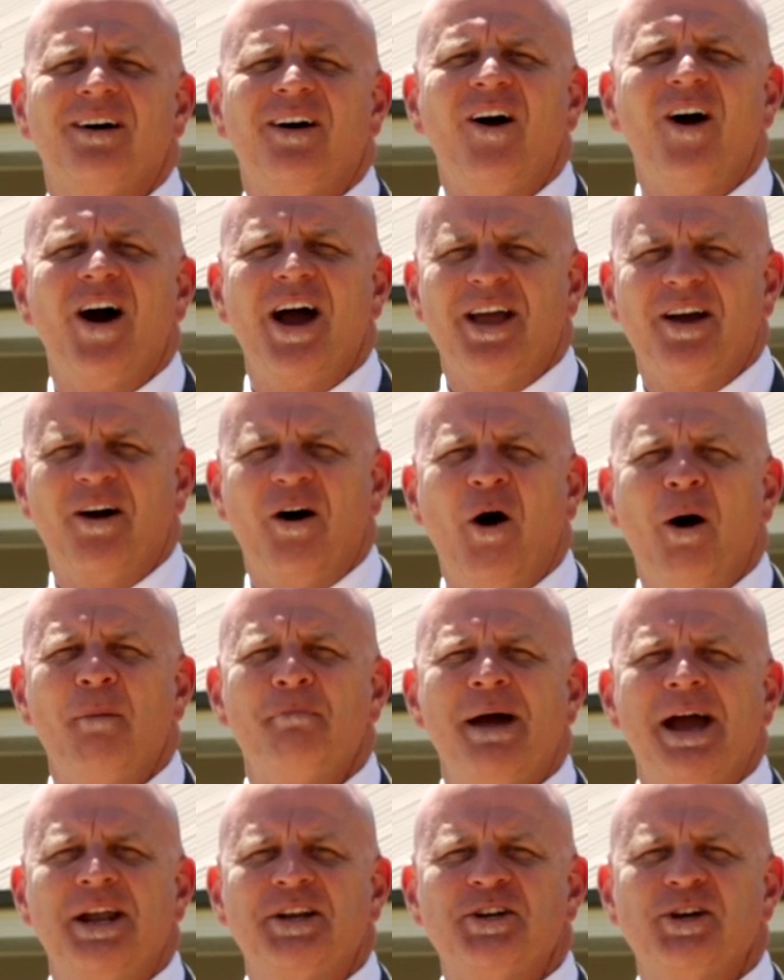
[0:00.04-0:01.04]
Hi,
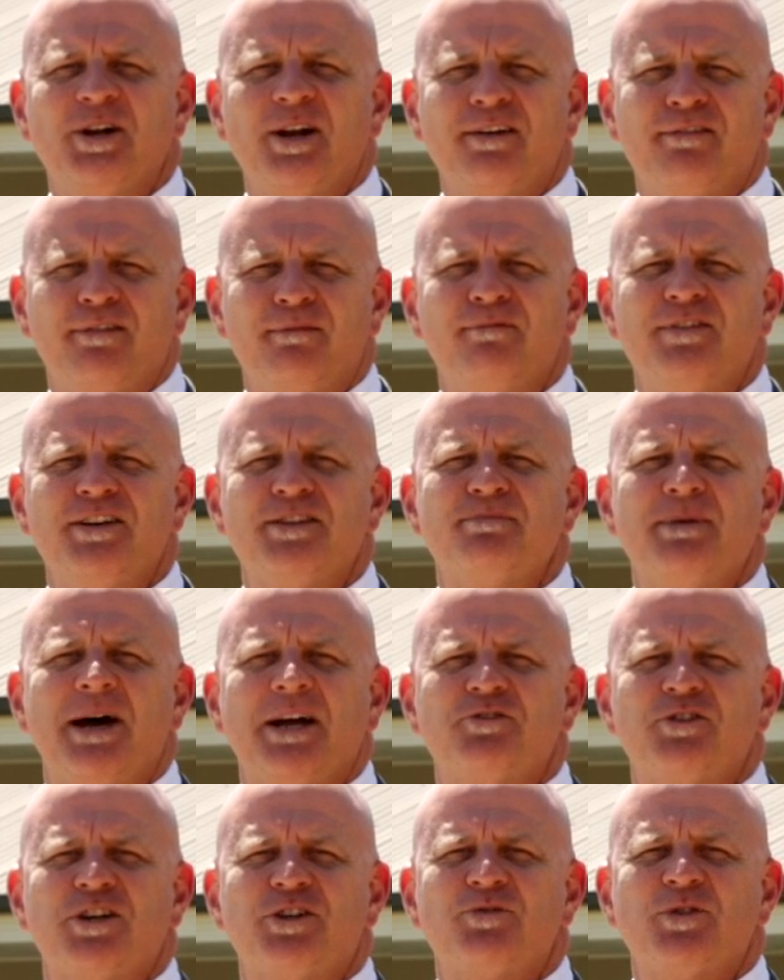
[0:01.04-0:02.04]
I'm Matt Newley from
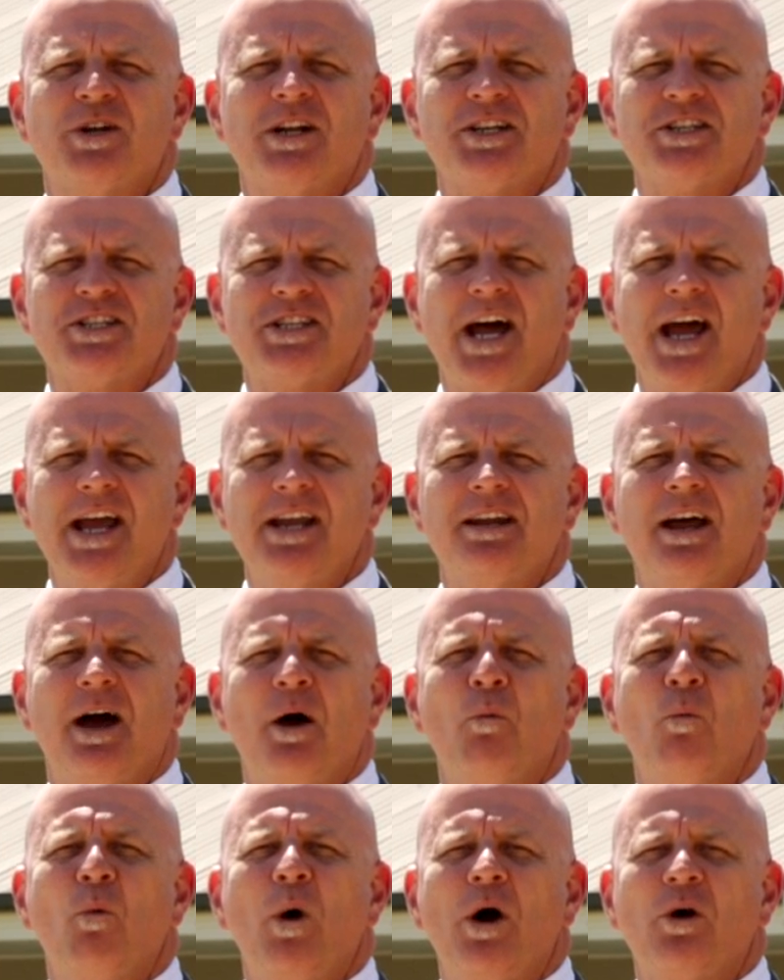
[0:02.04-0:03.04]
Fitzpatrick's Real Estate
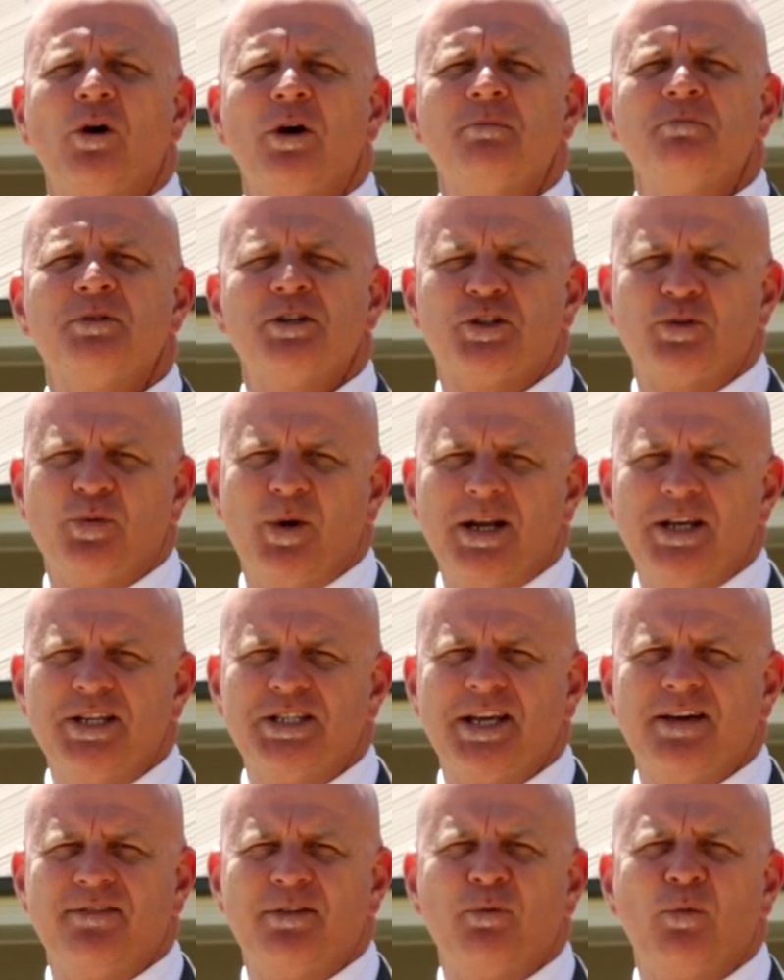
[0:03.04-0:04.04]
and welcome to
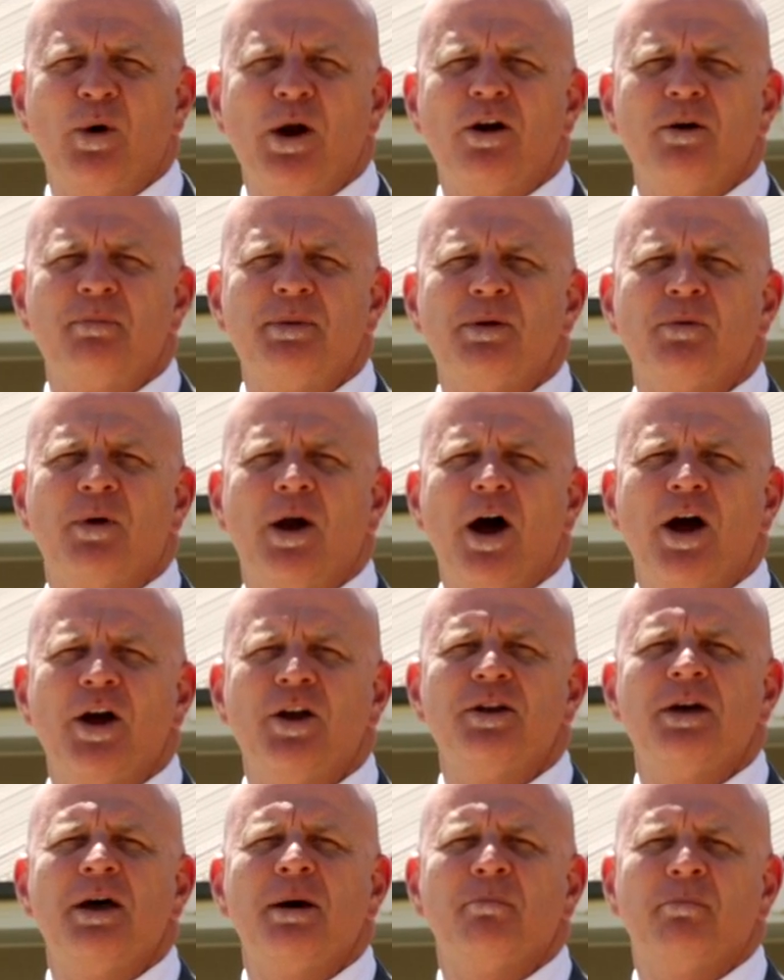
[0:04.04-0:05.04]
27 Werribee
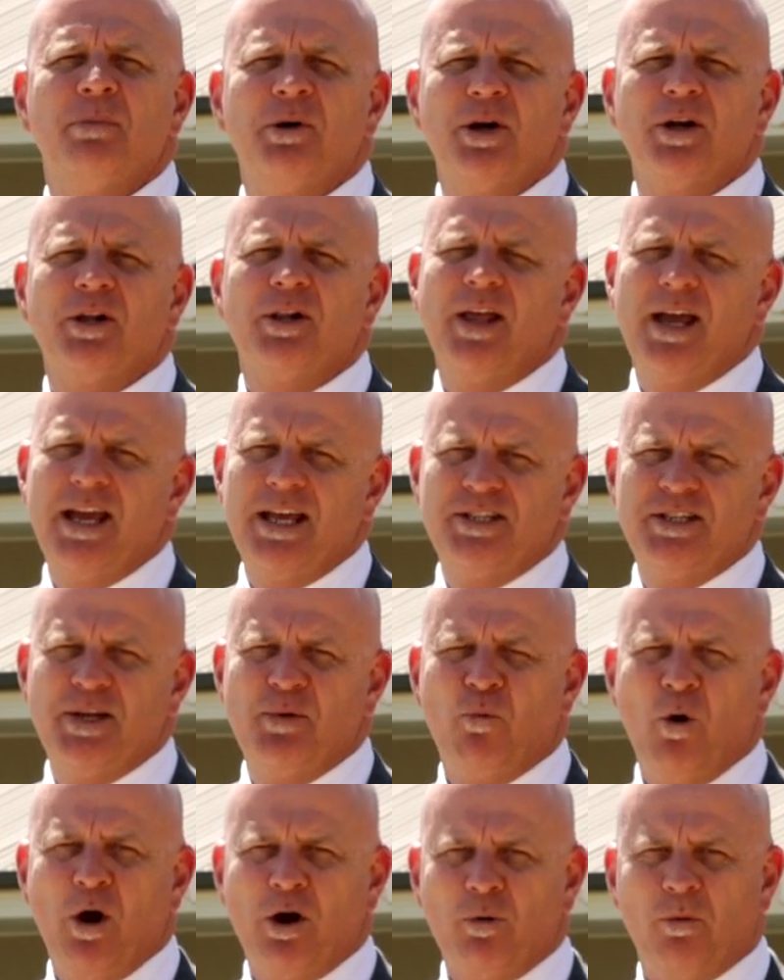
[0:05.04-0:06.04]
Road,
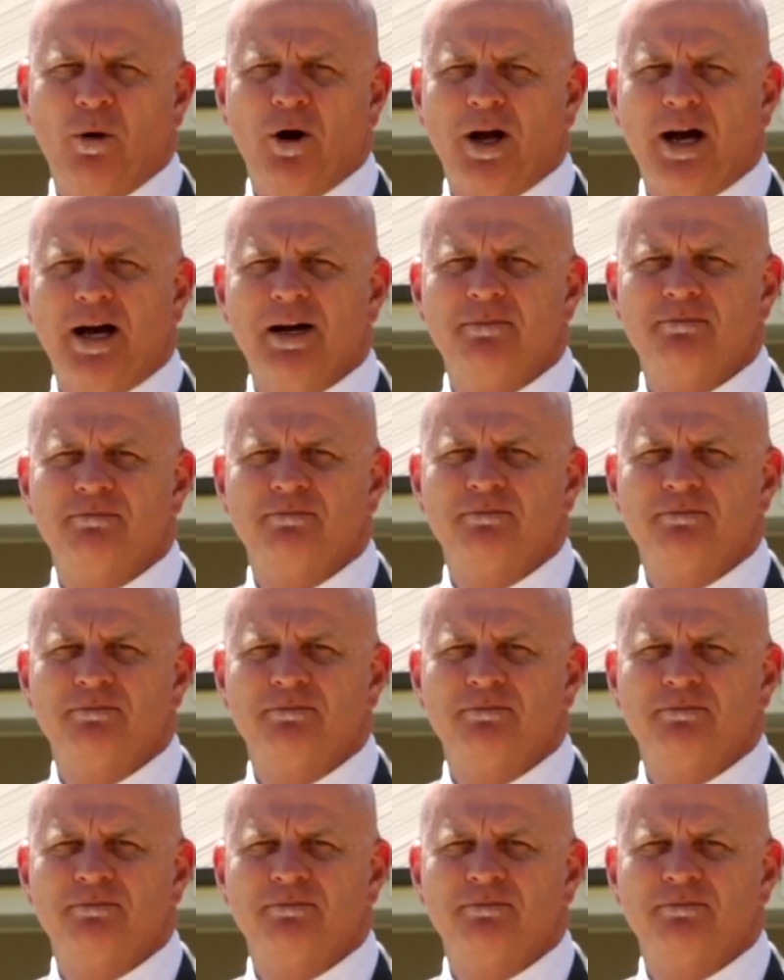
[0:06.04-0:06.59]
Bourkelands in Wagga Wagga.